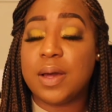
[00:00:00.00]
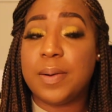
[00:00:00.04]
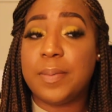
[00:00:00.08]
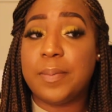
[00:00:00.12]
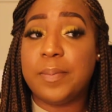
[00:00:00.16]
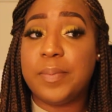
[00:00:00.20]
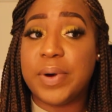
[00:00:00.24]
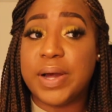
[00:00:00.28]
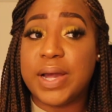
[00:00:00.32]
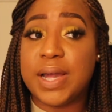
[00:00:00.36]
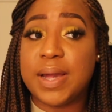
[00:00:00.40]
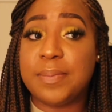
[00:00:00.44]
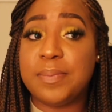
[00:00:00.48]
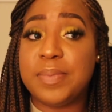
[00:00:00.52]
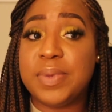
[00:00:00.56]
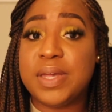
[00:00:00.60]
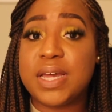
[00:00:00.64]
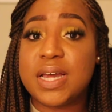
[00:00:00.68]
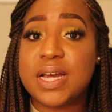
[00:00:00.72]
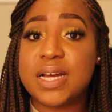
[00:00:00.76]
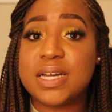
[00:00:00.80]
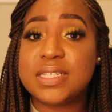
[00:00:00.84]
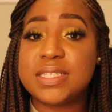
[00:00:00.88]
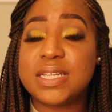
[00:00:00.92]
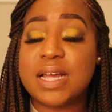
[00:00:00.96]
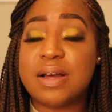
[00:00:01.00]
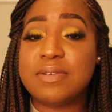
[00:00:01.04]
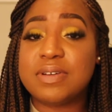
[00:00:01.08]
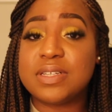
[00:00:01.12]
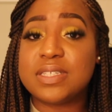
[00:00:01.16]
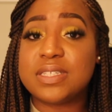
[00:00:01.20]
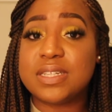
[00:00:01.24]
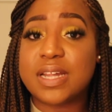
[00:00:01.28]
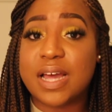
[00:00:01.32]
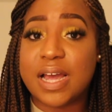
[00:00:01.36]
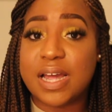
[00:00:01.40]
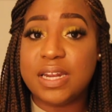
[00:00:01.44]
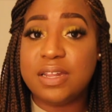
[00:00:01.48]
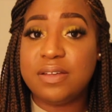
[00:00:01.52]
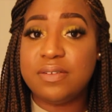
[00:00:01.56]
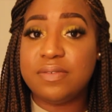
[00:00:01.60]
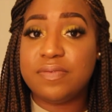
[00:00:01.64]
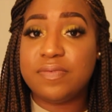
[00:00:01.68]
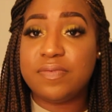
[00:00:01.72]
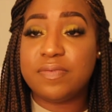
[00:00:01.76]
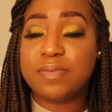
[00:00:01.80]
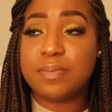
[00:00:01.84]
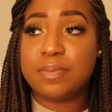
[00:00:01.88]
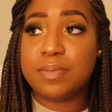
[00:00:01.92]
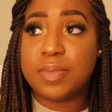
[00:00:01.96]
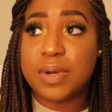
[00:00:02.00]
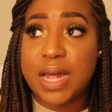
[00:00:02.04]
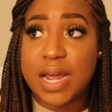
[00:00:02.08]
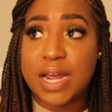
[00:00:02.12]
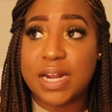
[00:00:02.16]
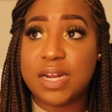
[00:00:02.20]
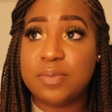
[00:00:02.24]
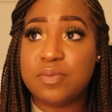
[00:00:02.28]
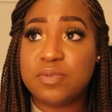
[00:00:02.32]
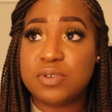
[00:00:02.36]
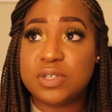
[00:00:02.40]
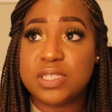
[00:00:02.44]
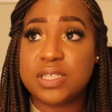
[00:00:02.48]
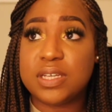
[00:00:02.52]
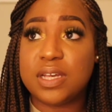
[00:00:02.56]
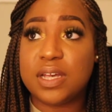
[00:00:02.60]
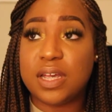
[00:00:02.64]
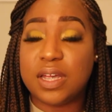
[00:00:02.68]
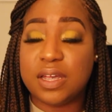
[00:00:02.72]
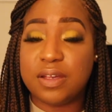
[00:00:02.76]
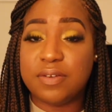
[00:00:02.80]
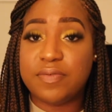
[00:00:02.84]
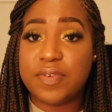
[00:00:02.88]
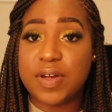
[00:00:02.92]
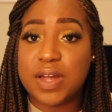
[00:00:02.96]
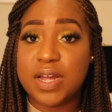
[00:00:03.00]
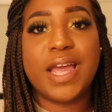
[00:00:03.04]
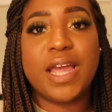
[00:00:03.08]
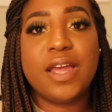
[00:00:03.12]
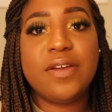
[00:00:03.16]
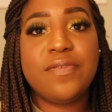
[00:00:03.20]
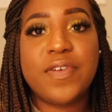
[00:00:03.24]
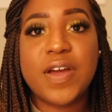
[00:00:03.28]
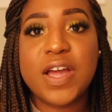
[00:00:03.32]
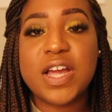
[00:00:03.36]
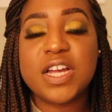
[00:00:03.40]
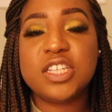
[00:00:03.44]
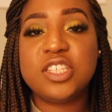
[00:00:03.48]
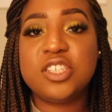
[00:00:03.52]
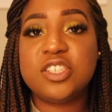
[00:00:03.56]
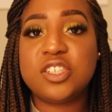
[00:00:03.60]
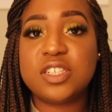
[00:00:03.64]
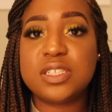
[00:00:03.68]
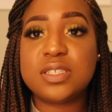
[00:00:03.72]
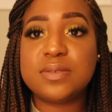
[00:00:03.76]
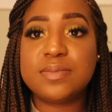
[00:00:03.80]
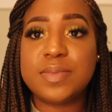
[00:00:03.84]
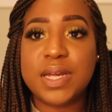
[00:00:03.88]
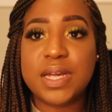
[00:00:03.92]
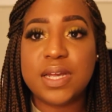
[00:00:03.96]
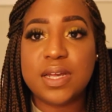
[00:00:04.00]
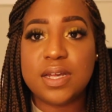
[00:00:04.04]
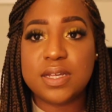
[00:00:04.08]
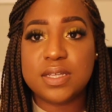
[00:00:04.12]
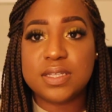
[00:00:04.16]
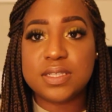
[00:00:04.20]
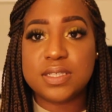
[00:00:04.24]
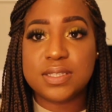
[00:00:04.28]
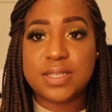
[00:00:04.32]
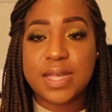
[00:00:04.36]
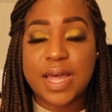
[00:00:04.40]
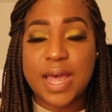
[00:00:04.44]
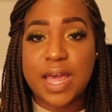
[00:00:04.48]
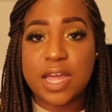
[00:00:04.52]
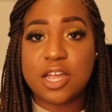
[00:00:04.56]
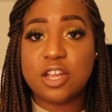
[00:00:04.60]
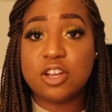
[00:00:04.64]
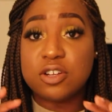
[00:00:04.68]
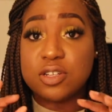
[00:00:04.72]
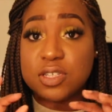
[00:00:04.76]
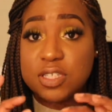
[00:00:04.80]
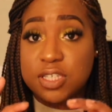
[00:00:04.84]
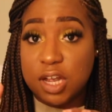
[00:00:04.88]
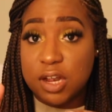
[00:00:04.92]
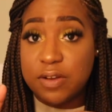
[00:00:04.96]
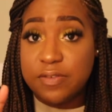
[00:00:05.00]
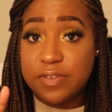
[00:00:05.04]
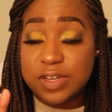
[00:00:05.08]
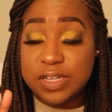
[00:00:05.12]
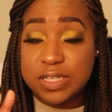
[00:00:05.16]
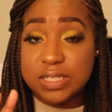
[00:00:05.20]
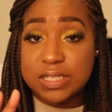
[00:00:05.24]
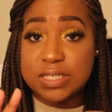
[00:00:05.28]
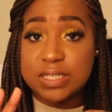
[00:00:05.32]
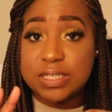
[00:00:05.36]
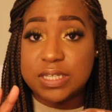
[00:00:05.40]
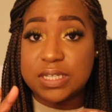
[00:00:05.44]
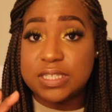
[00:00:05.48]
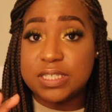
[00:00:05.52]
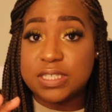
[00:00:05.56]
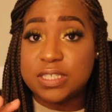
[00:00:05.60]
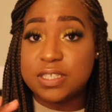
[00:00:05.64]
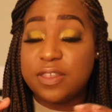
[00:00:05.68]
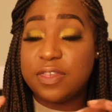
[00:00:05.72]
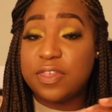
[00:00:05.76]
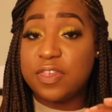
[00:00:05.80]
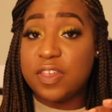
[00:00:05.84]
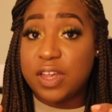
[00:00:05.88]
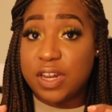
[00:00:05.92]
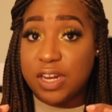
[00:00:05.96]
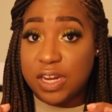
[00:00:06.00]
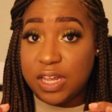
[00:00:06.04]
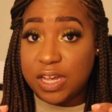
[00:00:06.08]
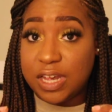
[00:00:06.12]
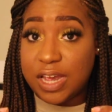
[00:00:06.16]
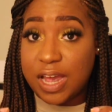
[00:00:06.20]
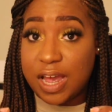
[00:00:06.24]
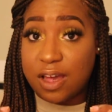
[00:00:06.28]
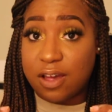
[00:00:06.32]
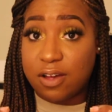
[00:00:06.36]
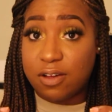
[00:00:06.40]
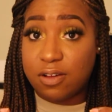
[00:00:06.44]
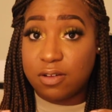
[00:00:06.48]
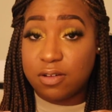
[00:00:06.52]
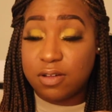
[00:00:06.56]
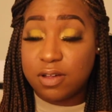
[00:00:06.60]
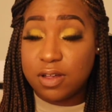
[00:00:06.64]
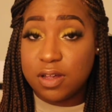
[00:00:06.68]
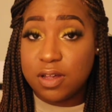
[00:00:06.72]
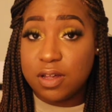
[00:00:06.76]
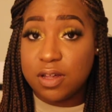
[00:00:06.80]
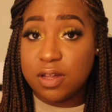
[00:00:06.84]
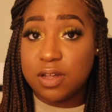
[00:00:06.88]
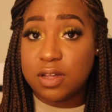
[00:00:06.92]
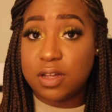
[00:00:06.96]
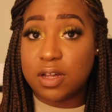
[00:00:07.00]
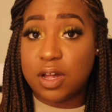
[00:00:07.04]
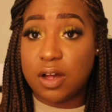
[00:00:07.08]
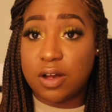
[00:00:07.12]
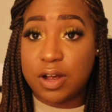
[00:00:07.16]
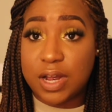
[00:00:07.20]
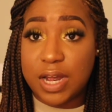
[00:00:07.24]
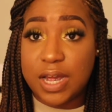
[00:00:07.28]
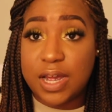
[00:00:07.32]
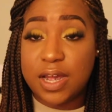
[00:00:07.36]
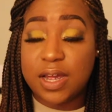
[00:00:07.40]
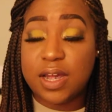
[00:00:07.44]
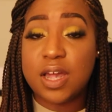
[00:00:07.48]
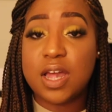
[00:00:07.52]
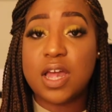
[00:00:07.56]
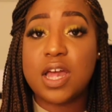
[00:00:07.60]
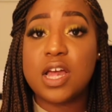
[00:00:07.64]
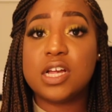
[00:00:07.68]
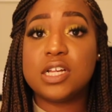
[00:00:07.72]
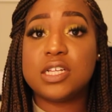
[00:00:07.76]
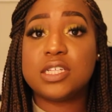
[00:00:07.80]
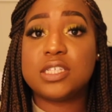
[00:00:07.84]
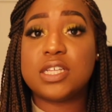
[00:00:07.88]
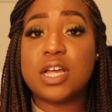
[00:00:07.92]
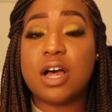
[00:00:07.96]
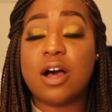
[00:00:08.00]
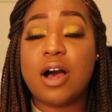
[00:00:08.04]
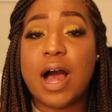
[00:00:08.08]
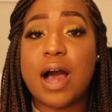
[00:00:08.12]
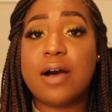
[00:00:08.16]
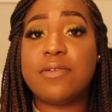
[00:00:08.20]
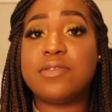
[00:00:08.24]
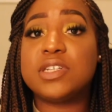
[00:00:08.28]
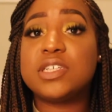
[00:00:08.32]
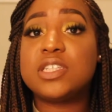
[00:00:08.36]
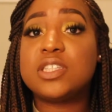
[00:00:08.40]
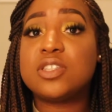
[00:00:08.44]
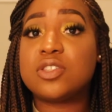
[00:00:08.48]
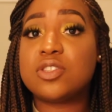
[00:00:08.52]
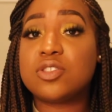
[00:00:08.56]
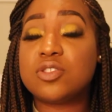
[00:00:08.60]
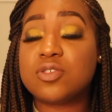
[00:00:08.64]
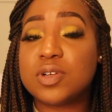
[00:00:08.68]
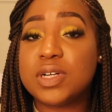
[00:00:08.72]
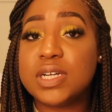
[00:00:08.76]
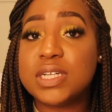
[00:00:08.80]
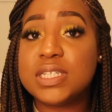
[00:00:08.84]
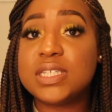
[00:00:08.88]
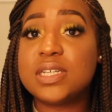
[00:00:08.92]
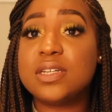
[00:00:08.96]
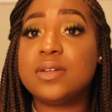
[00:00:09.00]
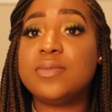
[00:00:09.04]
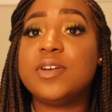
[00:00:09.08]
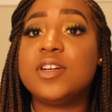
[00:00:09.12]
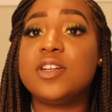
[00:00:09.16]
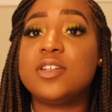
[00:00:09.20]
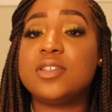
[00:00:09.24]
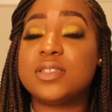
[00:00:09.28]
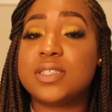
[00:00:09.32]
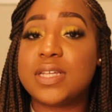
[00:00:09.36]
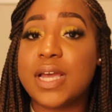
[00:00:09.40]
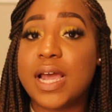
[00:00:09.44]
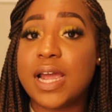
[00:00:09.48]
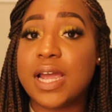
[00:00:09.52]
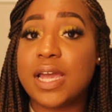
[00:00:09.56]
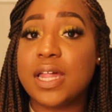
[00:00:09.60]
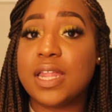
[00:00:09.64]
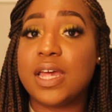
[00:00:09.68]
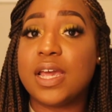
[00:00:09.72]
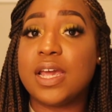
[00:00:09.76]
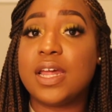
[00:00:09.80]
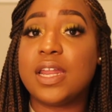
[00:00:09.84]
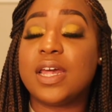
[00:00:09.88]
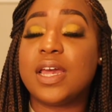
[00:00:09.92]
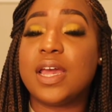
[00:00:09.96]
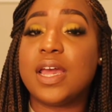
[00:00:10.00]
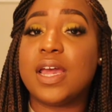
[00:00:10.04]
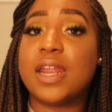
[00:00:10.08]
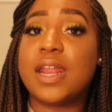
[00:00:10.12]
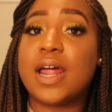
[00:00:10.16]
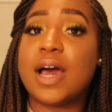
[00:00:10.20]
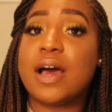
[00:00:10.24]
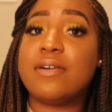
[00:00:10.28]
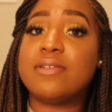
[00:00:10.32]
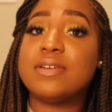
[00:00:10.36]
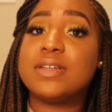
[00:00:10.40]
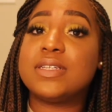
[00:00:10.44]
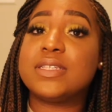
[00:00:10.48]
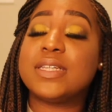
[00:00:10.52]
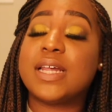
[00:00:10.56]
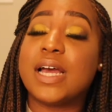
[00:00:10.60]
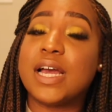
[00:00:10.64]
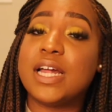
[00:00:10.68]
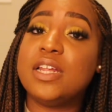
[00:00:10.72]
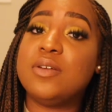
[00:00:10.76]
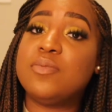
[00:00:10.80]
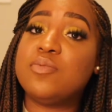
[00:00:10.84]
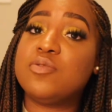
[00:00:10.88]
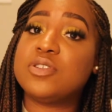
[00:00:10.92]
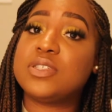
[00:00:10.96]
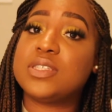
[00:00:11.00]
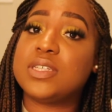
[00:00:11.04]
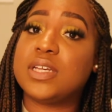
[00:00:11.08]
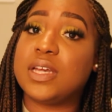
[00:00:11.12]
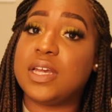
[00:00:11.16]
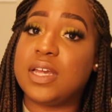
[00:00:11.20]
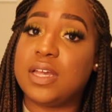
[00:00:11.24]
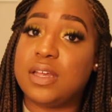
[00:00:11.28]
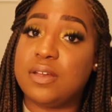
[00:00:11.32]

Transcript: but because I was 90% E-phase. E-phase just means that your cervix is thinning out. Okay, so I was 3 centimeters dilated and I was 90%